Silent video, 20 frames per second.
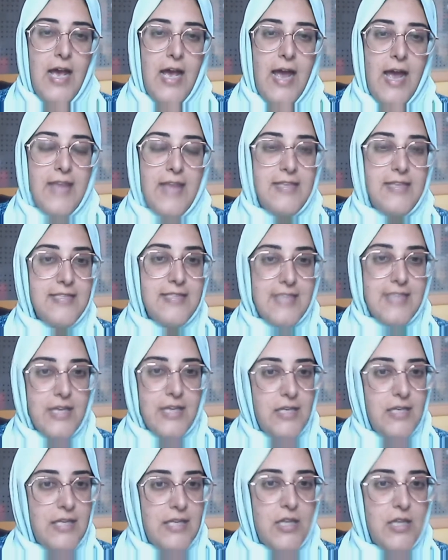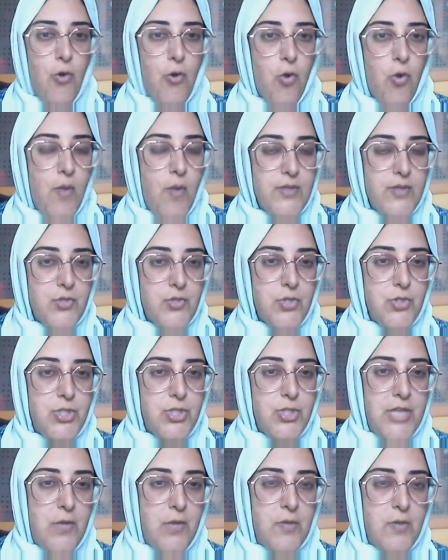And then suddenly they all wanted to
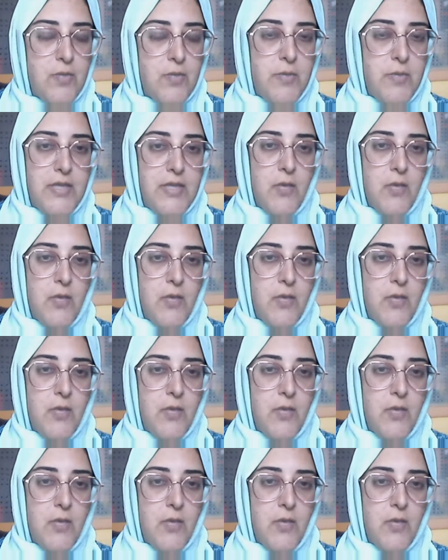share with me.